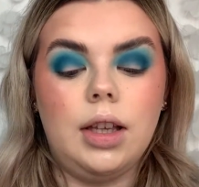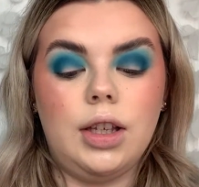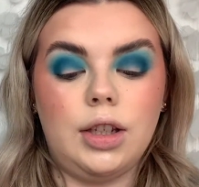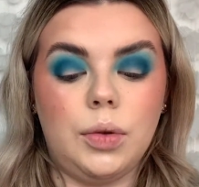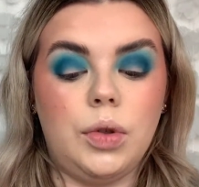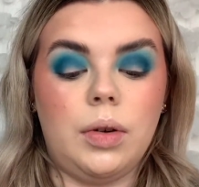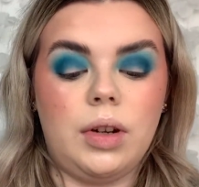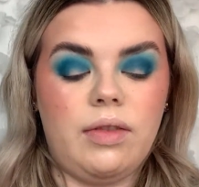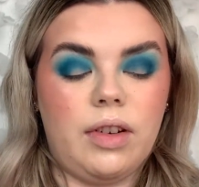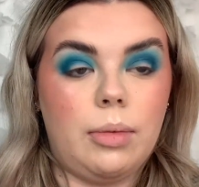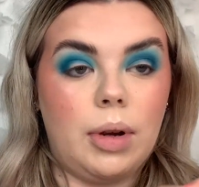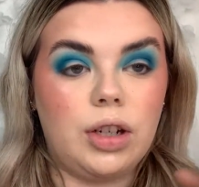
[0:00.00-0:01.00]
You don't need
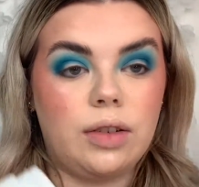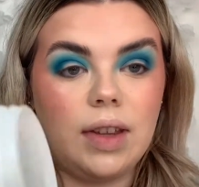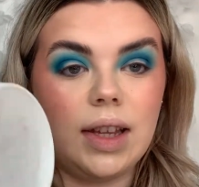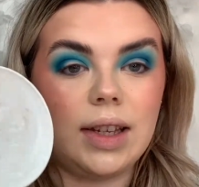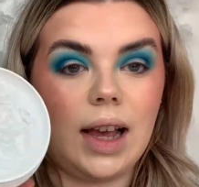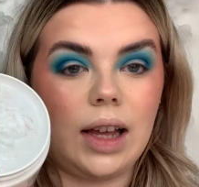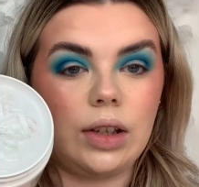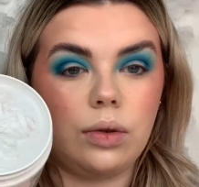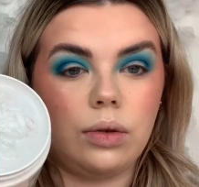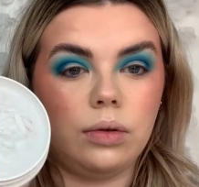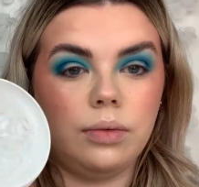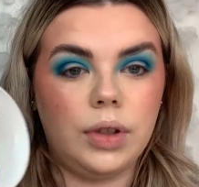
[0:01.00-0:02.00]
very much of this at
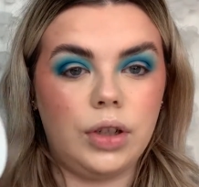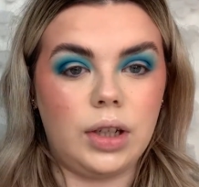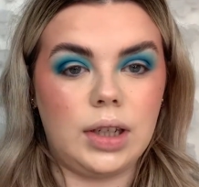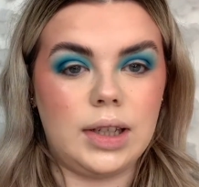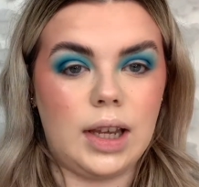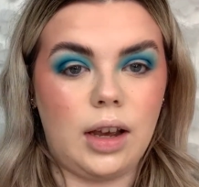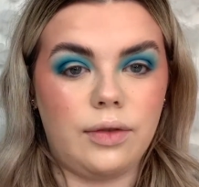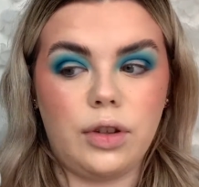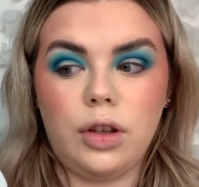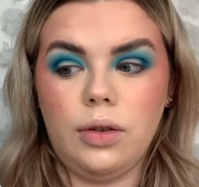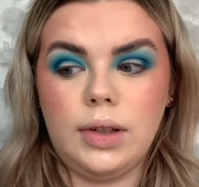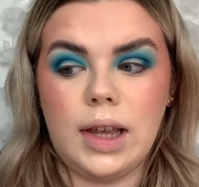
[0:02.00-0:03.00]
all. As you can see, I've
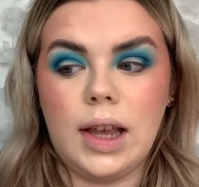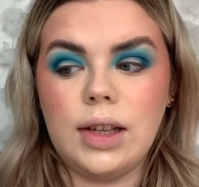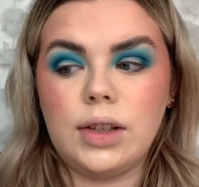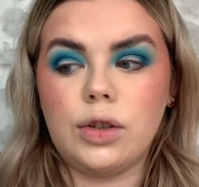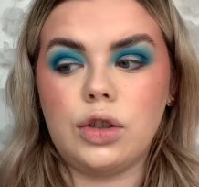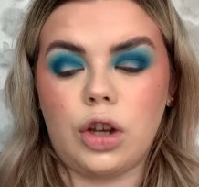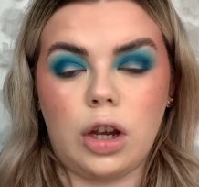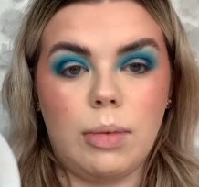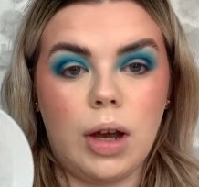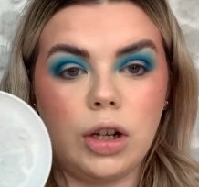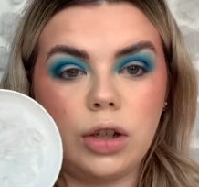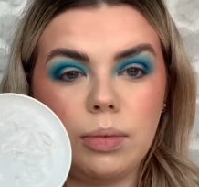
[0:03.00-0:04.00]
used this so
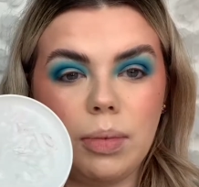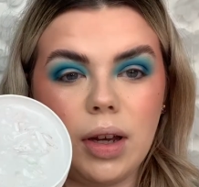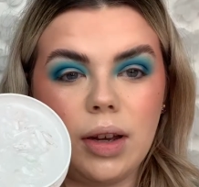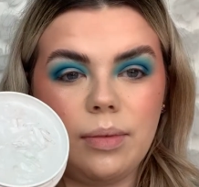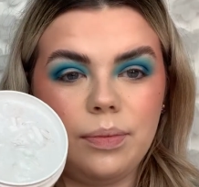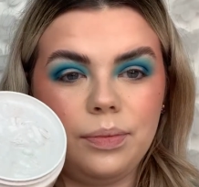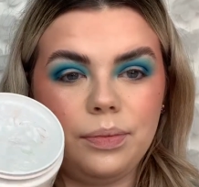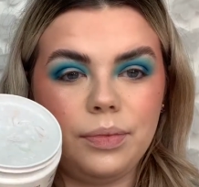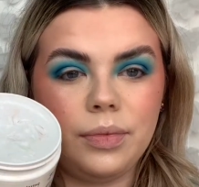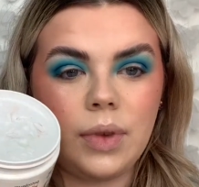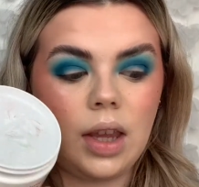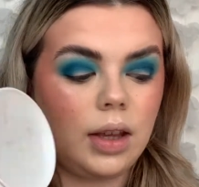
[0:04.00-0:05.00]
much, but
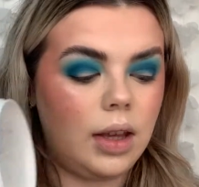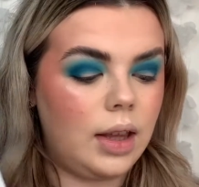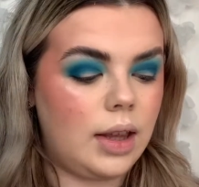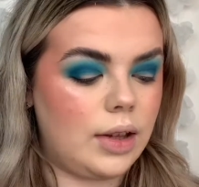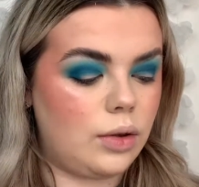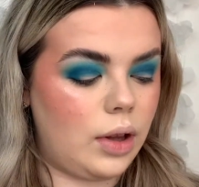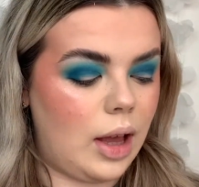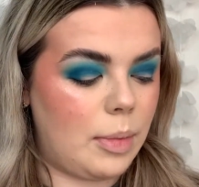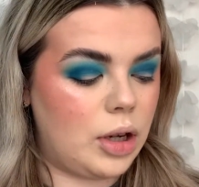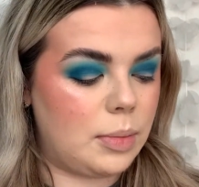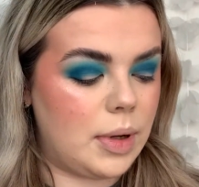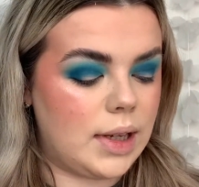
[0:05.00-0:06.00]
there's not that
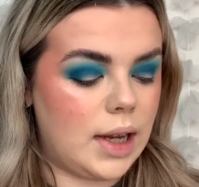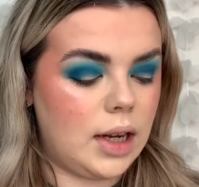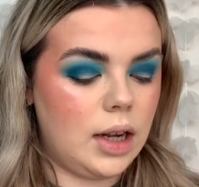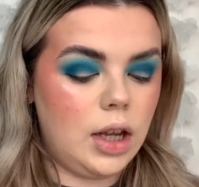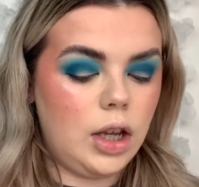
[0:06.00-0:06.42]
much missing.